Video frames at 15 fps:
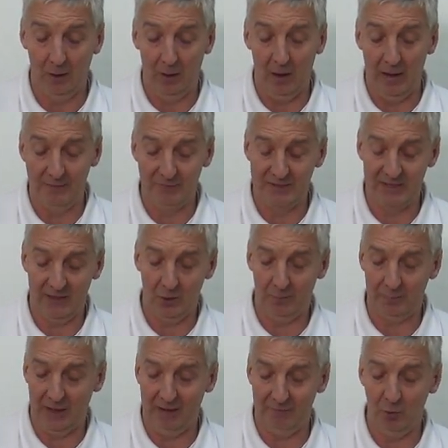I have it set
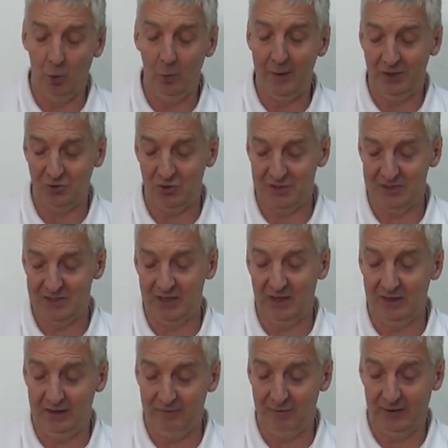up to have no batteries
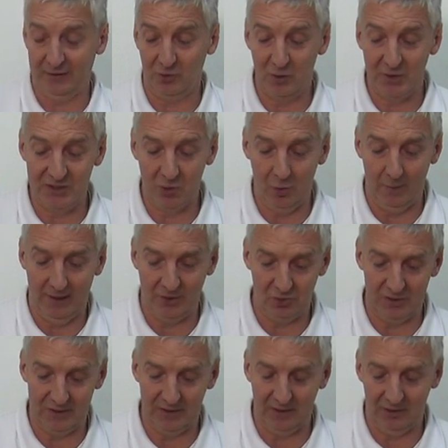inside. In fact, there is no
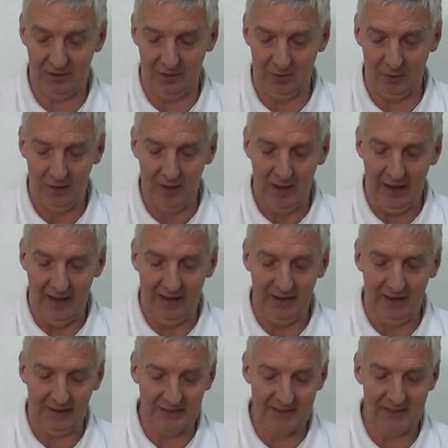batteries in it here, and
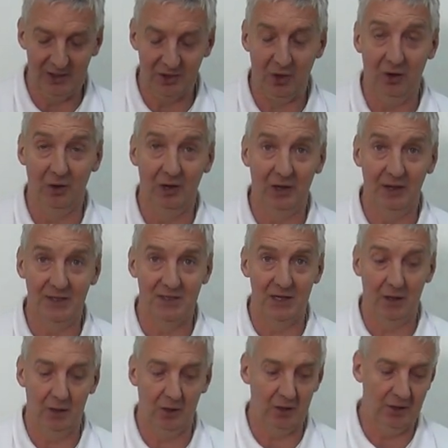I can still turn the lights
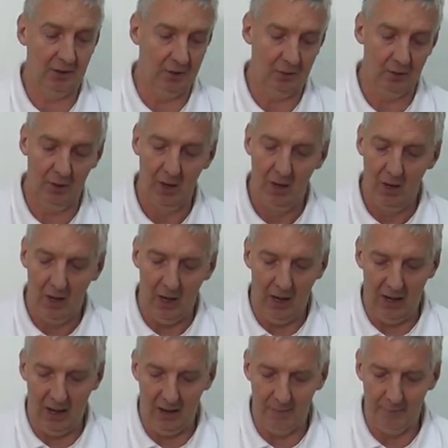on here.
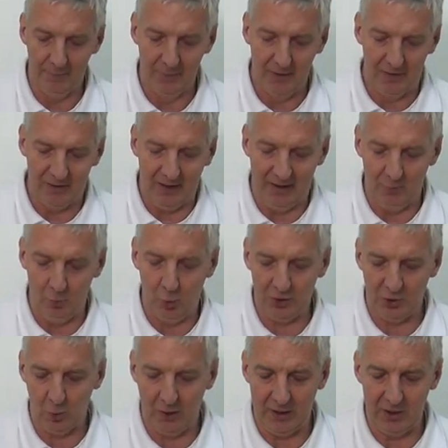Then with
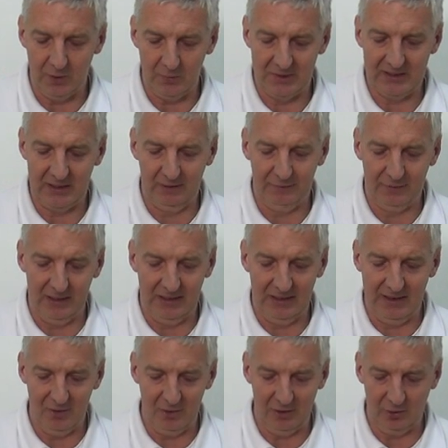the radio itself, the little
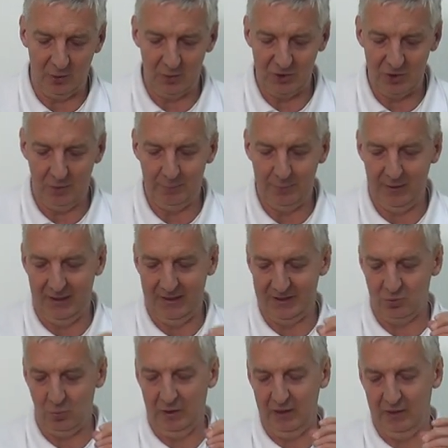aerial goes up and
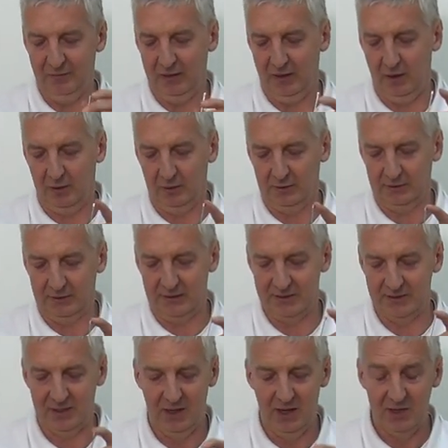it's relatively long like
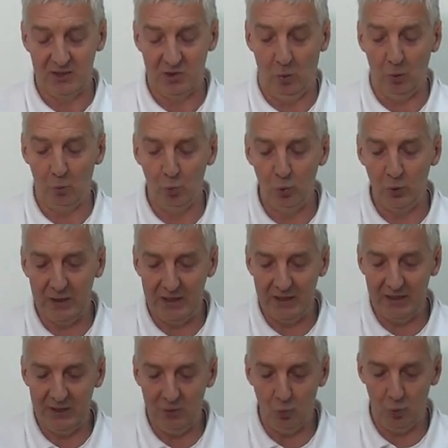this. So I
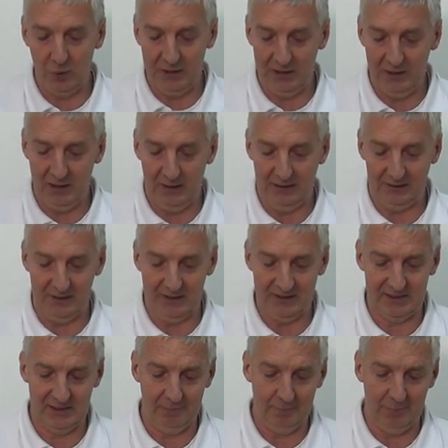really, really like
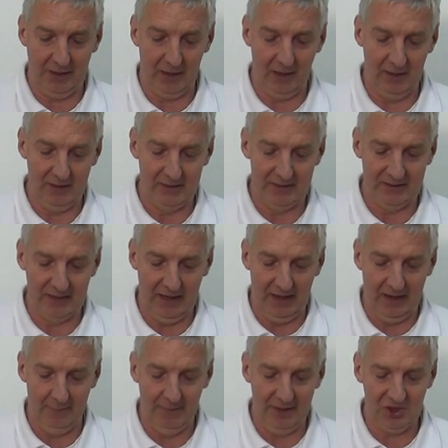this because
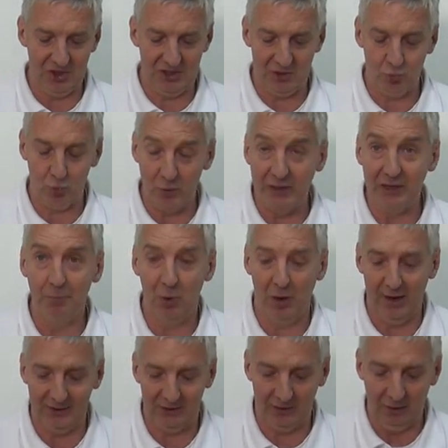it's just really
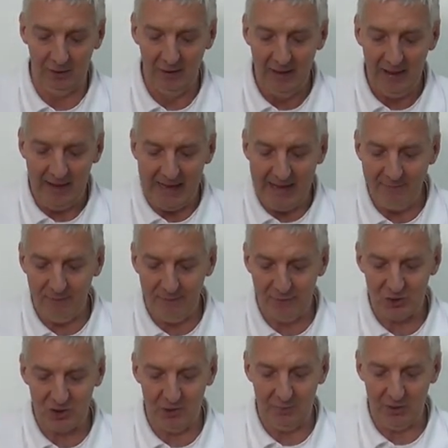practical. Even for
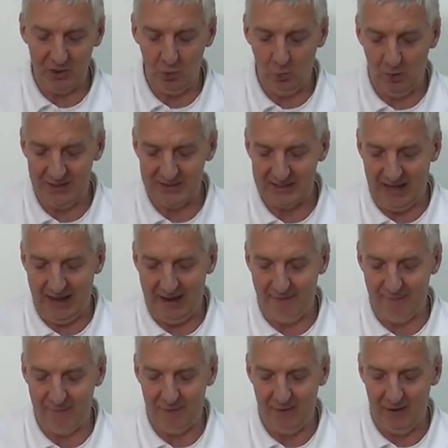somebody who wants to
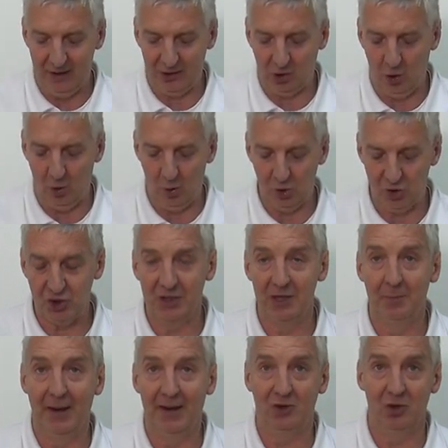have a torch in the
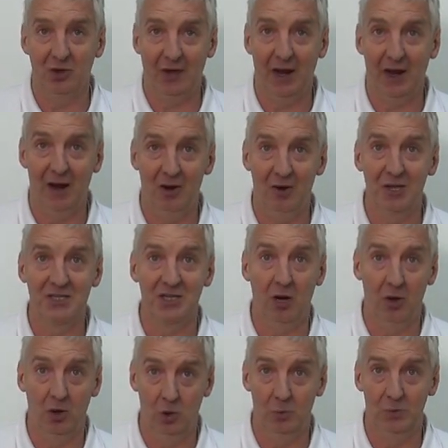back of their car, it's
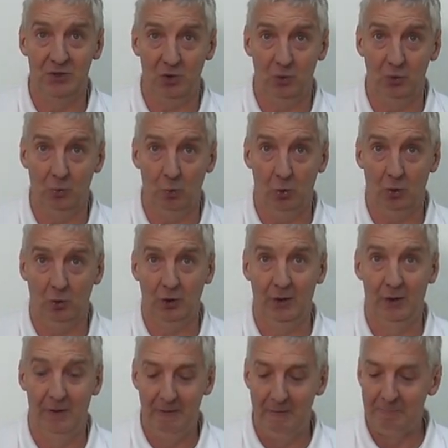always going to work.
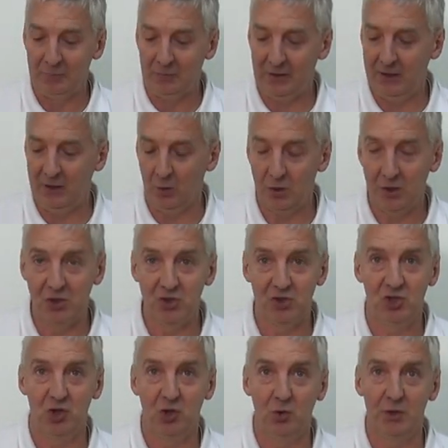You know, you can
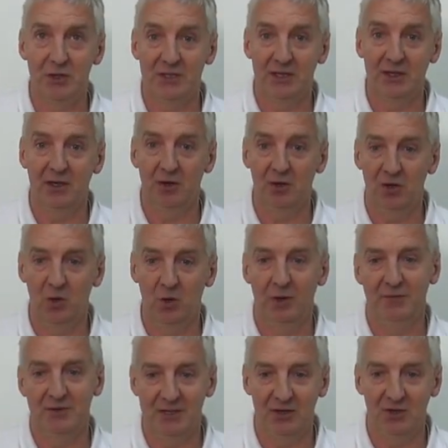just throw this in here. You don't
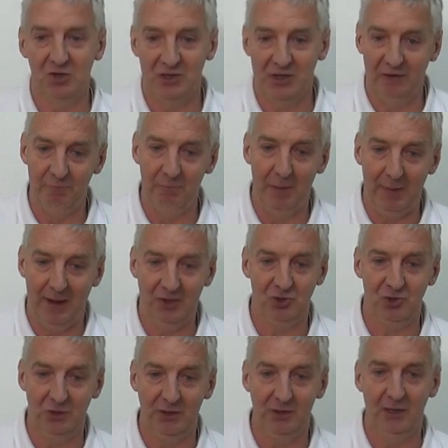have to say to yourself, my
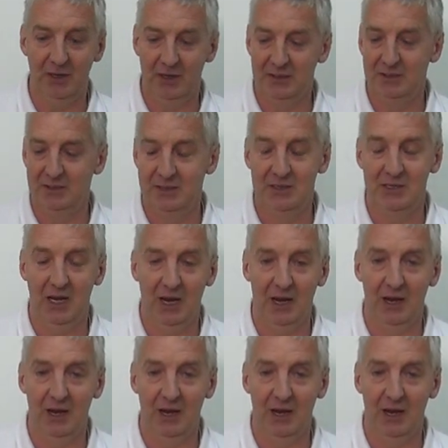battery is,